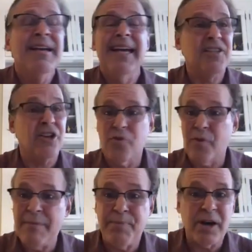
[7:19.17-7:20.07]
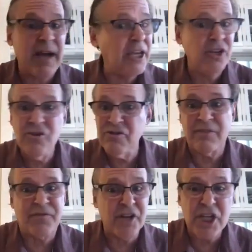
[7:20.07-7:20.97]
It's a great book. I used
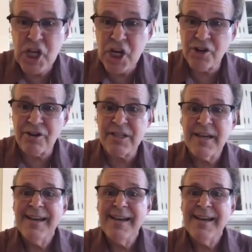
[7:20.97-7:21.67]
it for years,